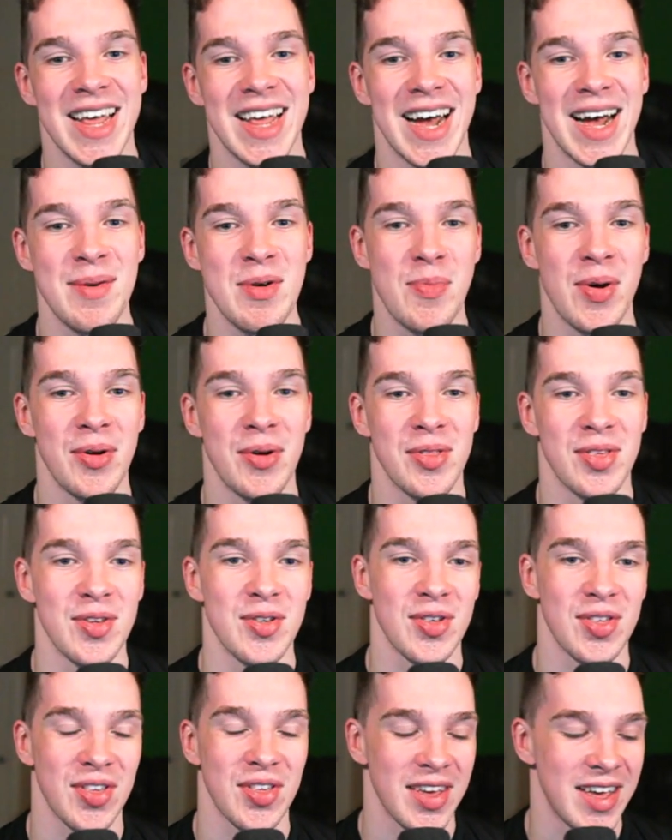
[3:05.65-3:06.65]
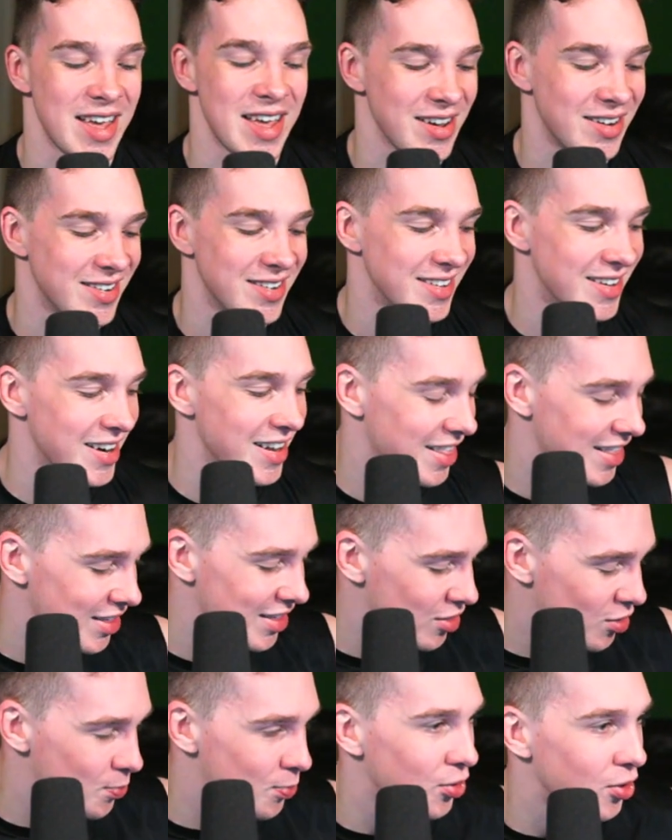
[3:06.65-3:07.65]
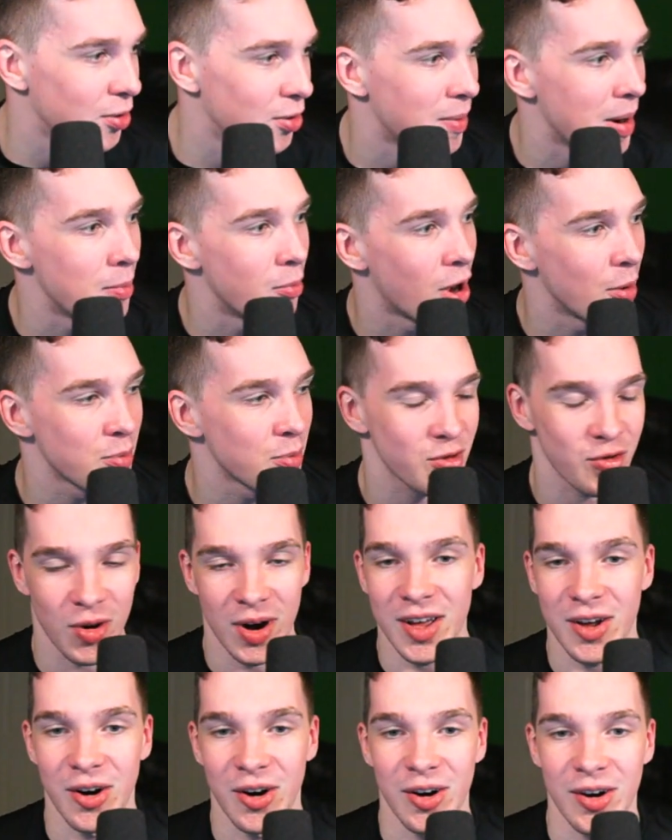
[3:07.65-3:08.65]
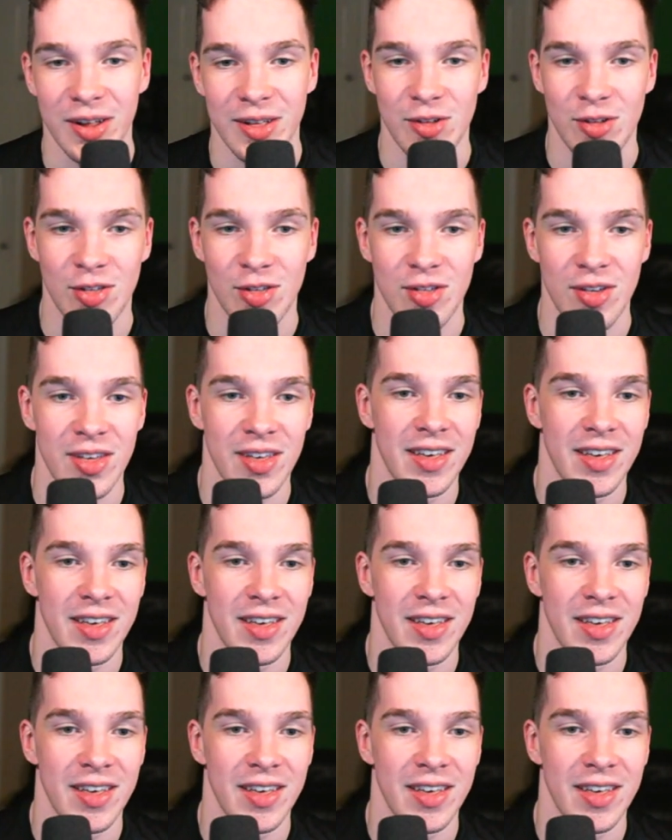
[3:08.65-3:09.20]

I'm about to just like honestly just pull up my mom's credit card and just...